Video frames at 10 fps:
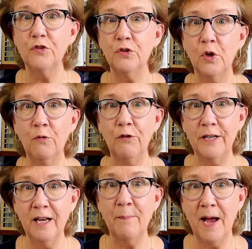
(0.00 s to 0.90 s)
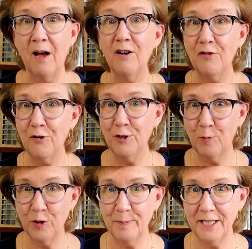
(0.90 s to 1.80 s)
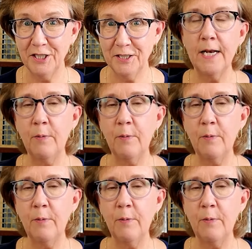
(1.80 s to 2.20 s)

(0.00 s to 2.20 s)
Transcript: So don't forget about those sports pages.